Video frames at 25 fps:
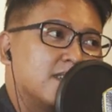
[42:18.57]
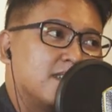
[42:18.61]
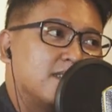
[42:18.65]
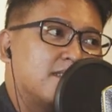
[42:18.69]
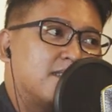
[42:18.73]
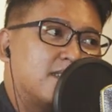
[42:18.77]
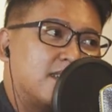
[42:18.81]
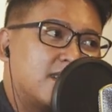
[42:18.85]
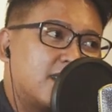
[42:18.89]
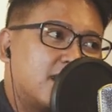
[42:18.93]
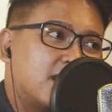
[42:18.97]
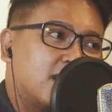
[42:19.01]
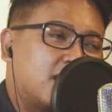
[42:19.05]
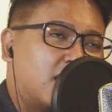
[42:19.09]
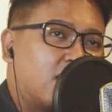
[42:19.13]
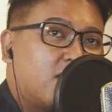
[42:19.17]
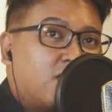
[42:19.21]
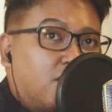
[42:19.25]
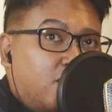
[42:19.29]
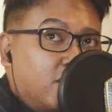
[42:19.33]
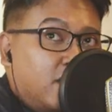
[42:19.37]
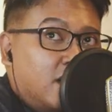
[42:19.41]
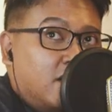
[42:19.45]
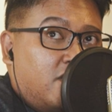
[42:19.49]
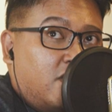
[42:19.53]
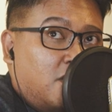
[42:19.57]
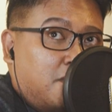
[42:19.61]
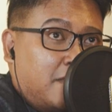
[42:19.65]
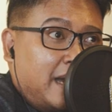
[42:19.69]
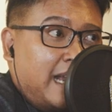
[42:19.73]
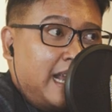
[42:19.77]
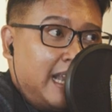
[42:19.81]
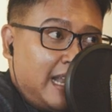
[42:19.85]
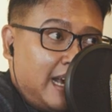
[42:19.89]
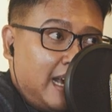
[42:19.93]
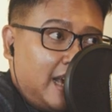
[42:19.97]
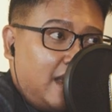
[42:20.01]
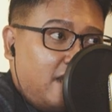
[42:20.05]
Right. I fear for my
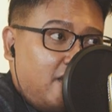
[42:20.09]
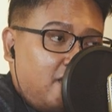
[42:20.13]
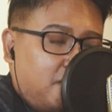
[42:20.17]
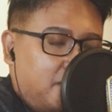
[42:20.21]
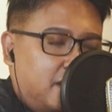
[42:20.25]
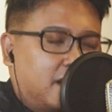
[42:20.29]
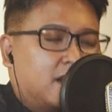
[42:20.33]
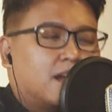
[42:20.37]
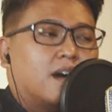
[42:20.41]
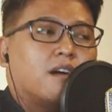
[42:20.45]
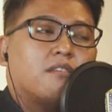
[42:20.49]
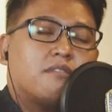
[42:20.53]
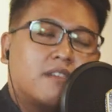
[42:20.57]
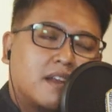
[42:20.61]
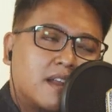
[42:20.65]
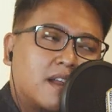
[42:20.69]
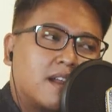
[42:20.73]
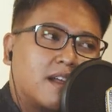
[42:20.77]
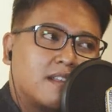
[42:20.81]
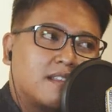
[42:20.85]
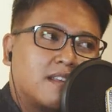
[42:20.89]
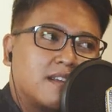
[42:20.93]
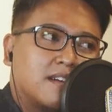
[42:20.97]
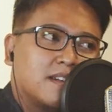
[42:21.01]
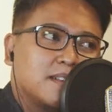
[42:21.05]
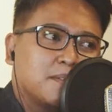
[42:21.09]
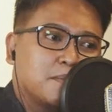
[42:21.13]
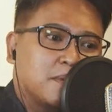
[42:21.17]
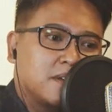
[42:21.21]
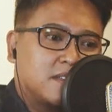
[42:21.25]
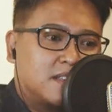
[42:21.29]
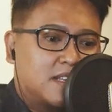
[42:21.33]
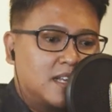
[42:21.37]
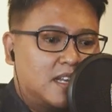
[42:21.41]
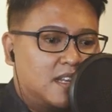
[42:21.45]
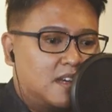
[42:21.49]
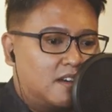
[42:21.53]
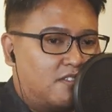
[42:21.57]
life, but I'll write an article
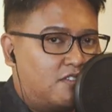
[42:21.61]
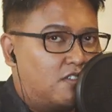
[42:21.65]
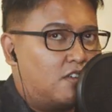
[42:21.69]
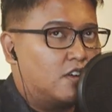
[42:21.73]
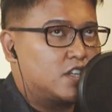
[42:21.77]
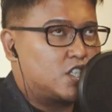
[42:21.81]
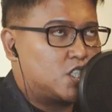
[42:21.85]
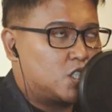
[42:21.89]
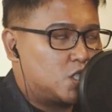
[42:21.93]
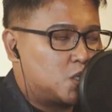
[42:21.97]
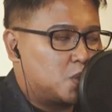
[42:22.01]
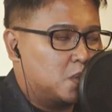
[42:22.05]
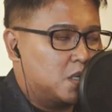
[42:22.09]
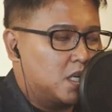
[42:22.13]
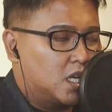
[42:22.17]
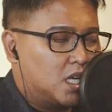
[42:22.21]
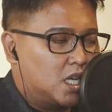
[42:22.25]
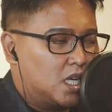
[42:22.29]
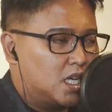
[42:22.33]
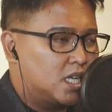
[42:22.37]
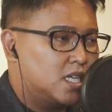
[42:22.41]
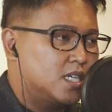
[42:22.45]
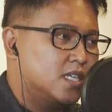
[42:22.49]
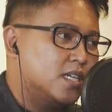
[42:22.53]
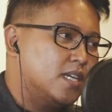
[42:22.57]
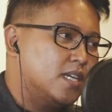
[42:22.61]
about it lah, for sure.